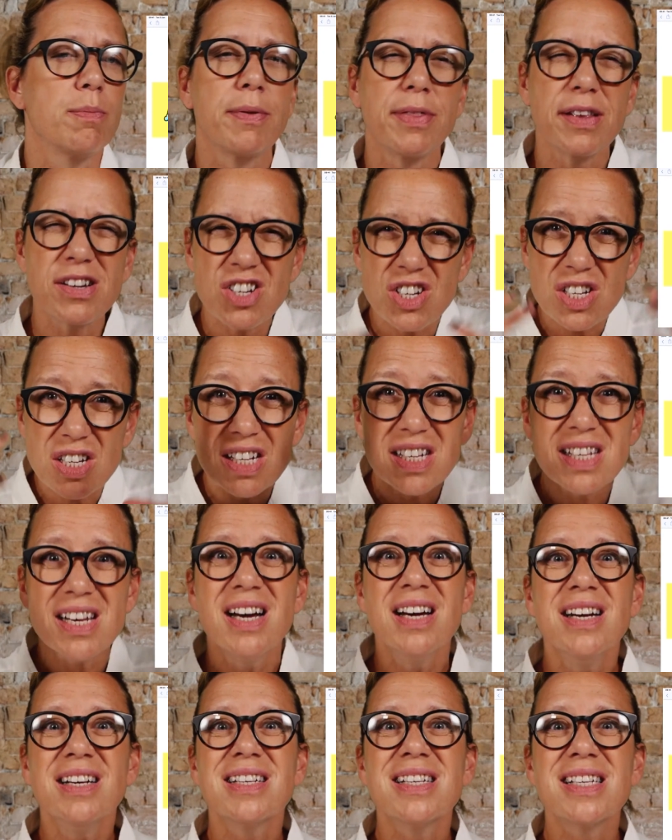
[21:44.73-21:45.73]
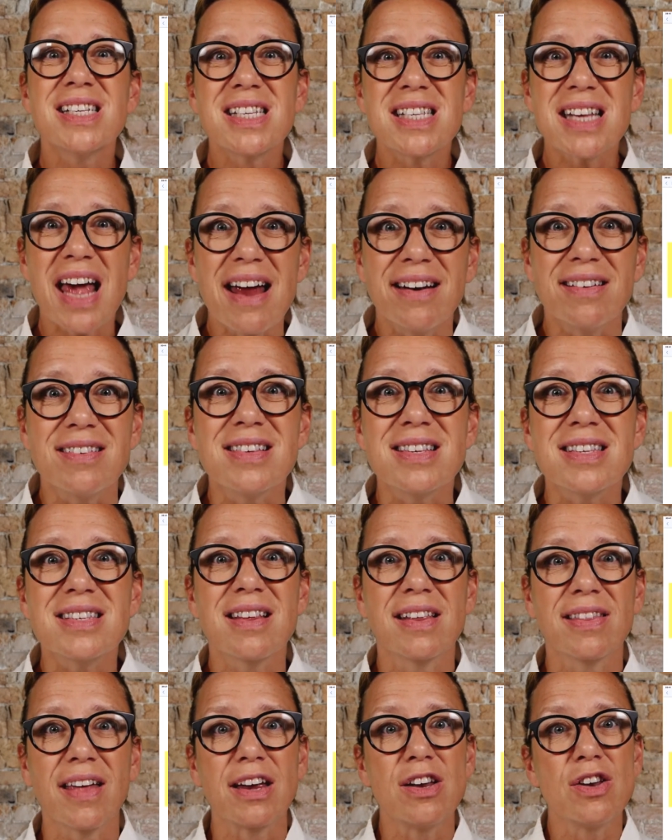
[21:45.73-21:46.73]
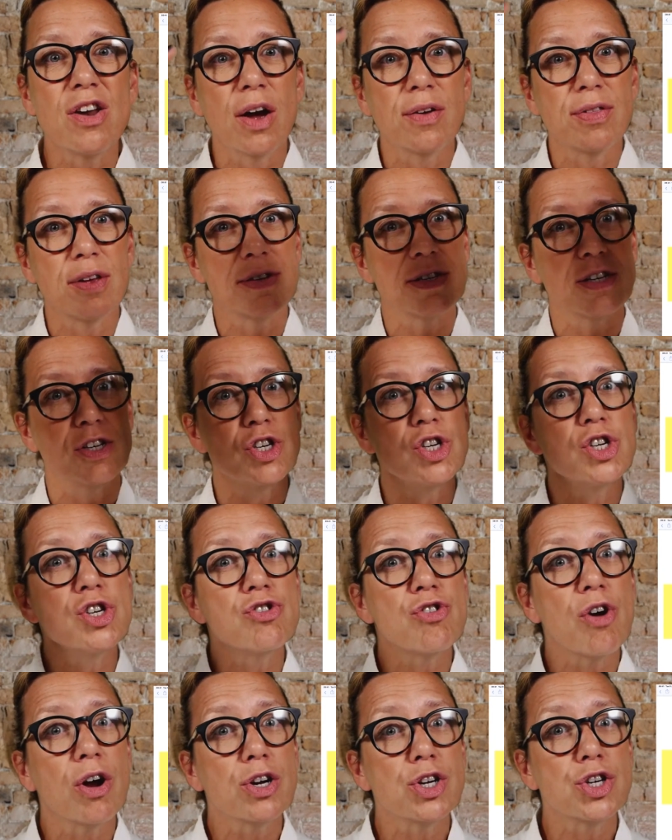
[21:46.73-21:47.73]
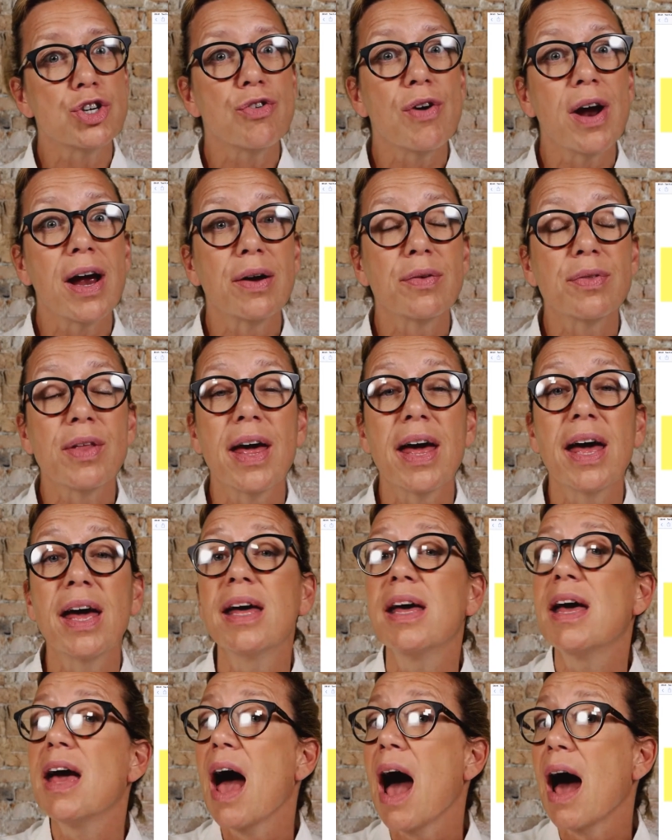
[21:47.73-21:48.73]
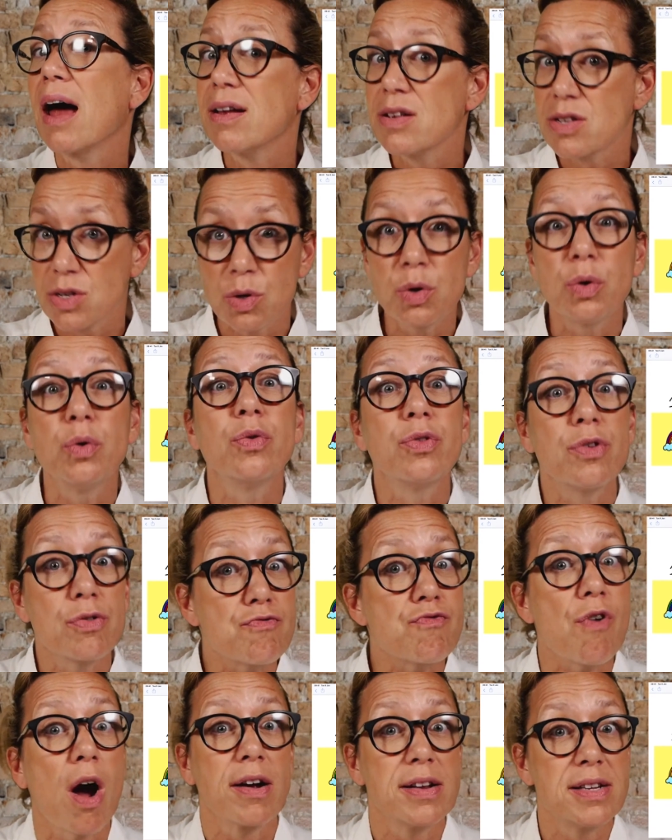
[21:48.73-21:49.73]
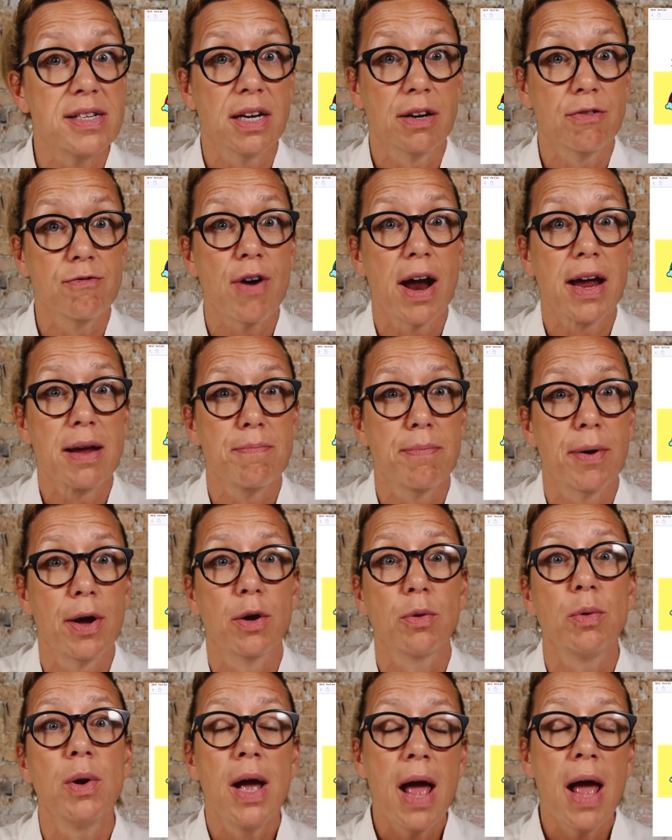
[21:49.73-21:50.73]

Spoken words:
But there's just this sense that they know there's a structure out there, and it's called the writing rainbow.